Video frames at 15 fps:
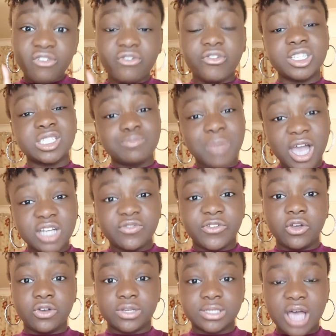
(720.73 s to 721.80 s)
respect for
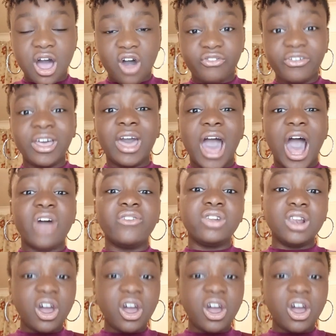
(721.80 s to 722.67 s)
yourself, have